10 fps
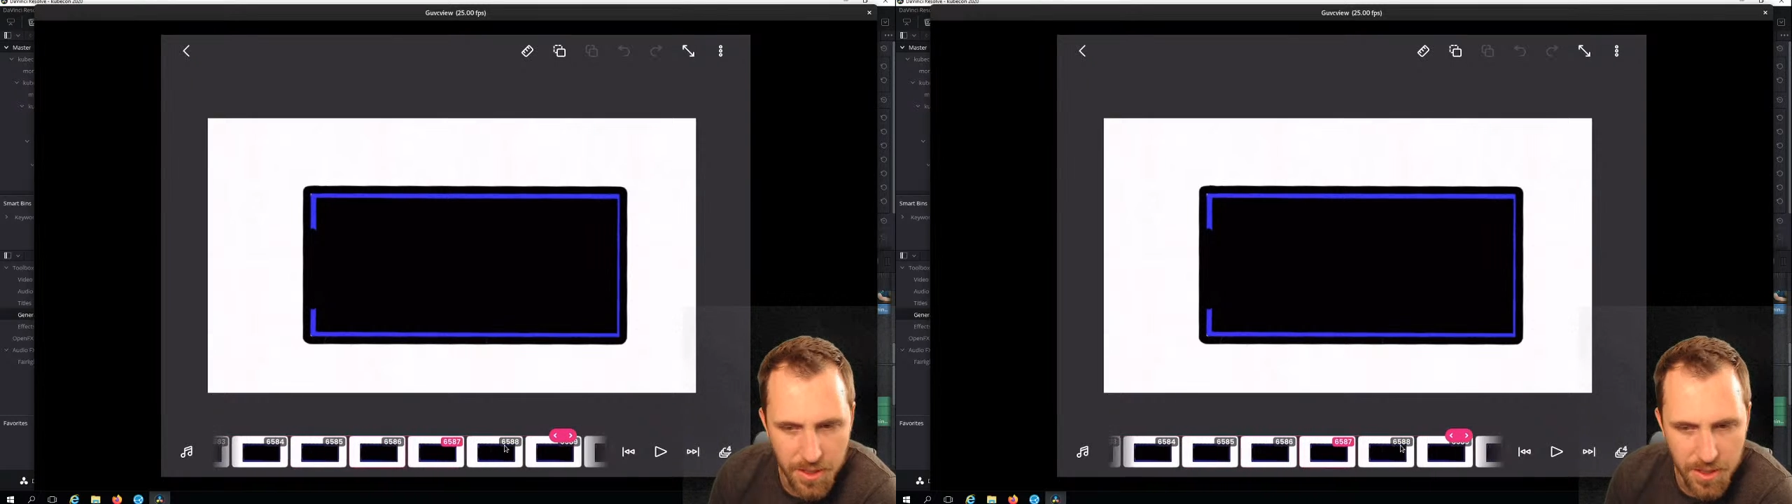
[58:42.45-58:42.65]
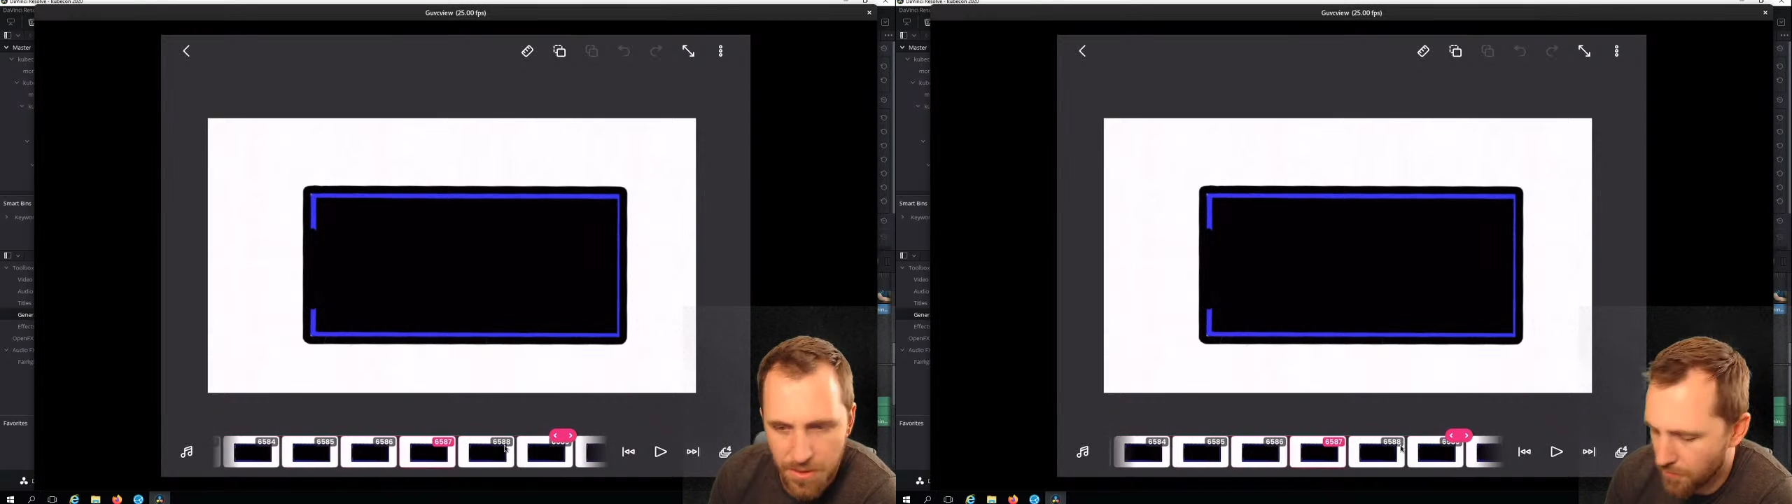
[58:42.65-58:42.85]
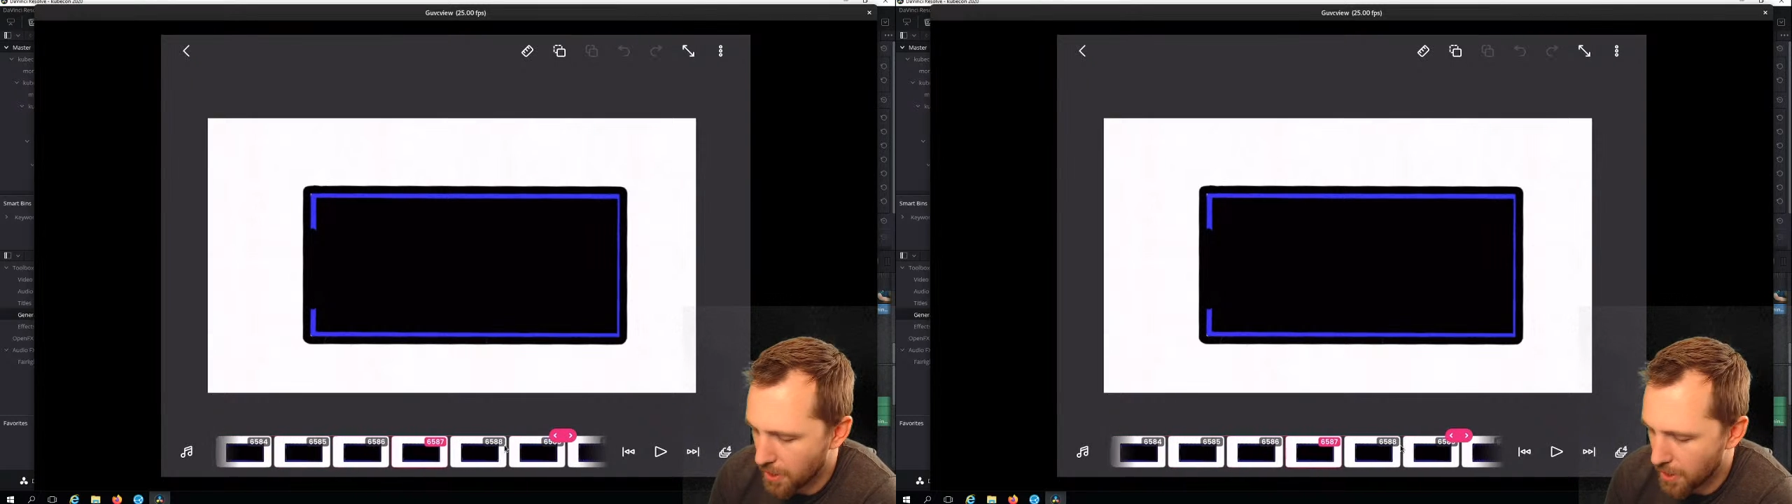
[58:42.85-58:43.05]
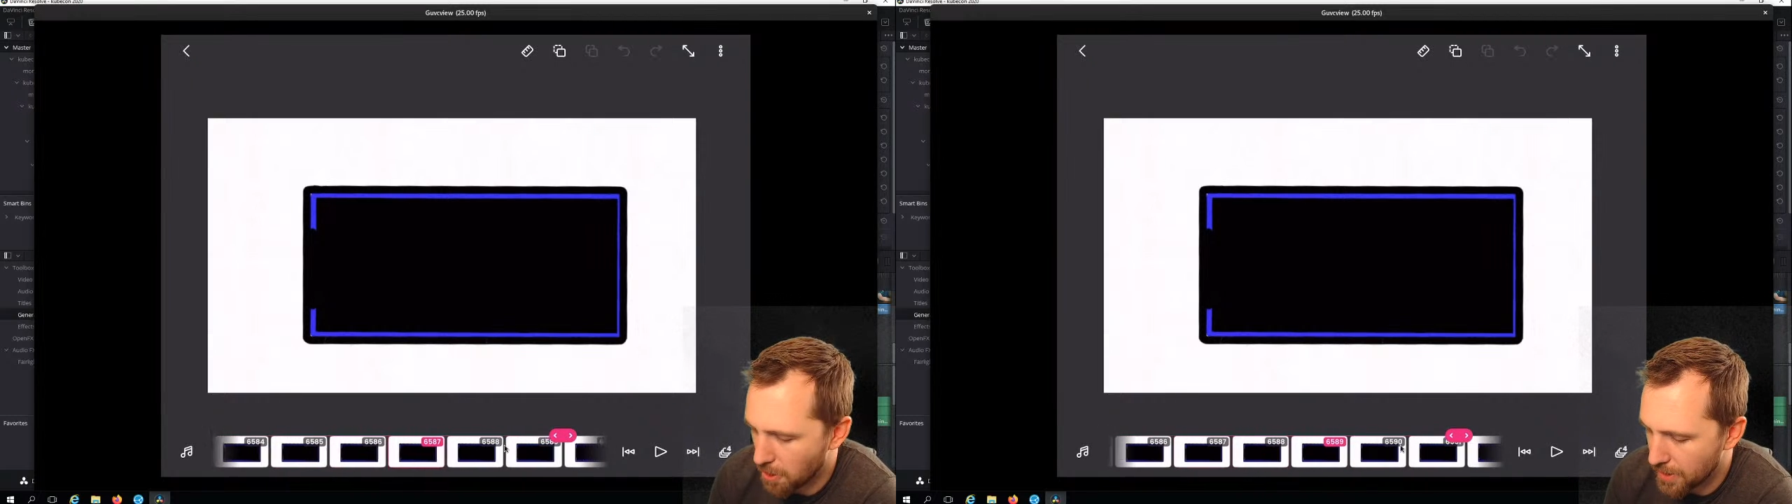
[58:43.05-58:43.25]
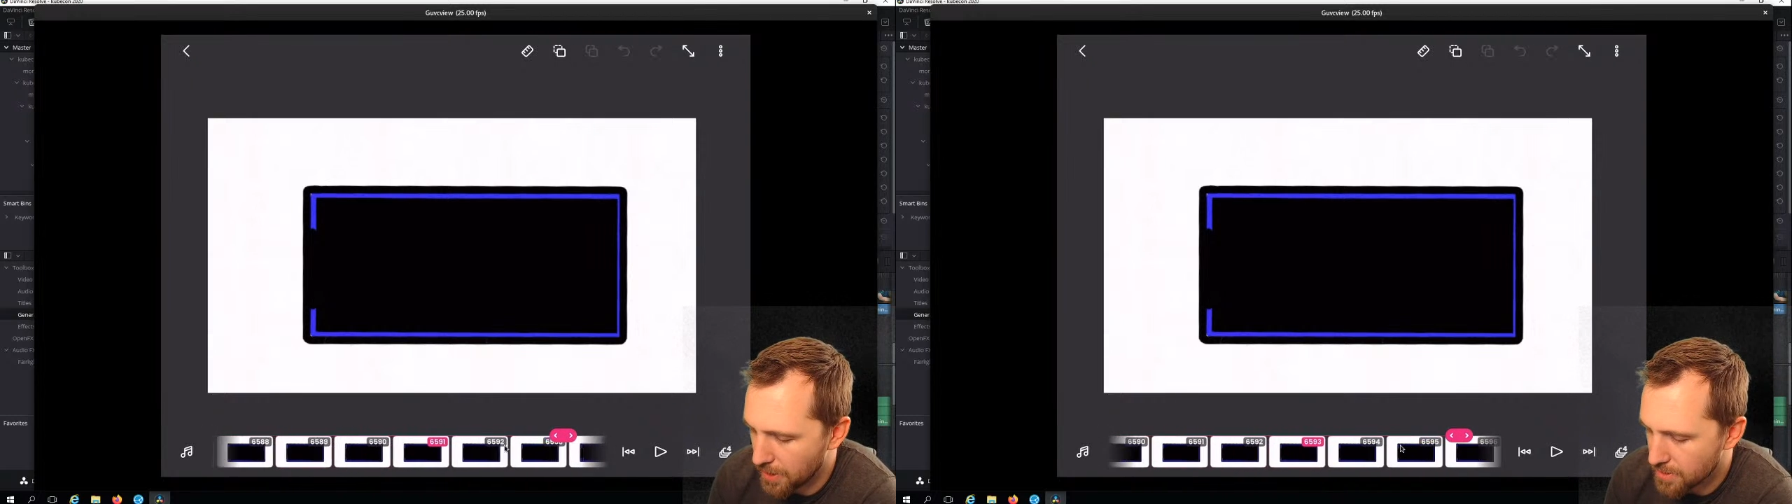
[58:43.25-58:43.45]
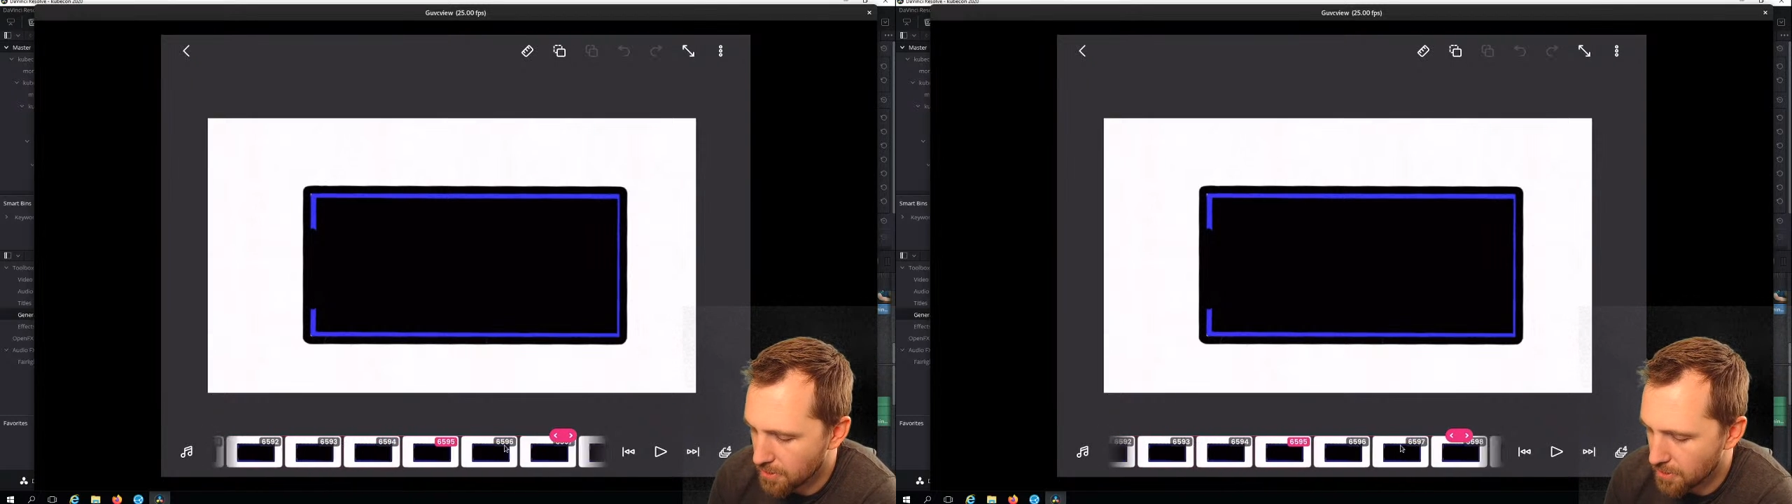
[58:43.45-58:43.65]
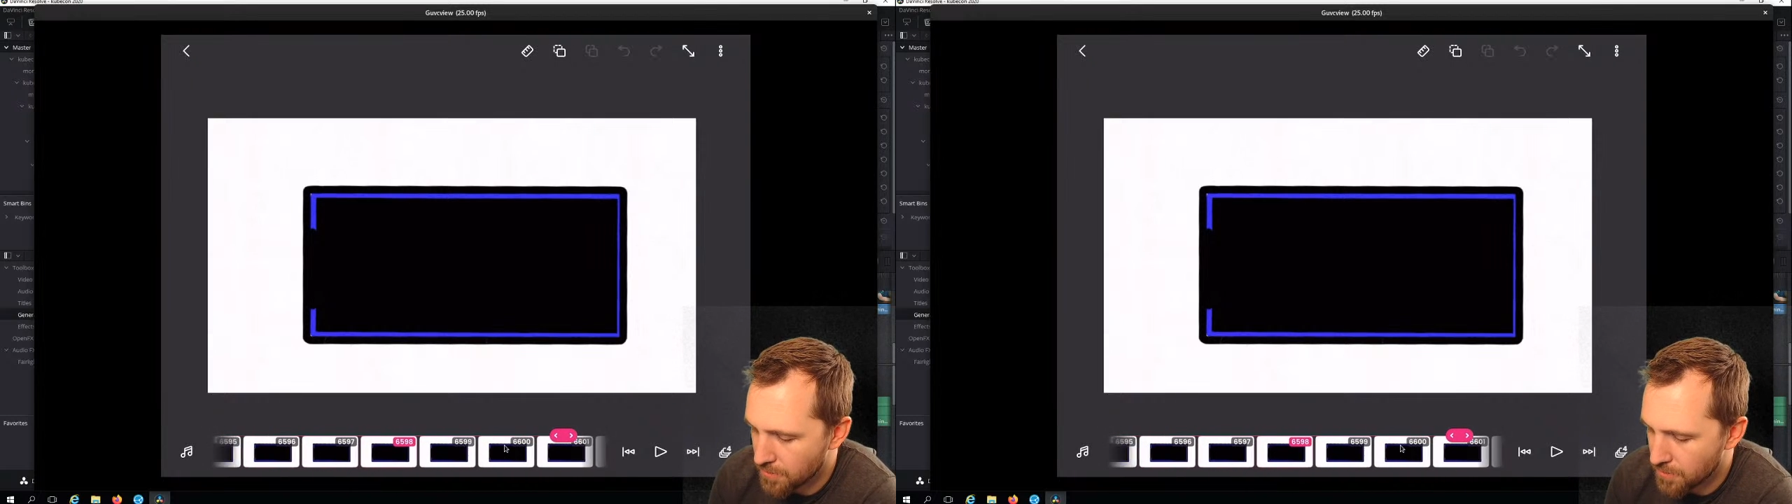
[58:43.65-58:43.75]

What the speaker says: the final bits of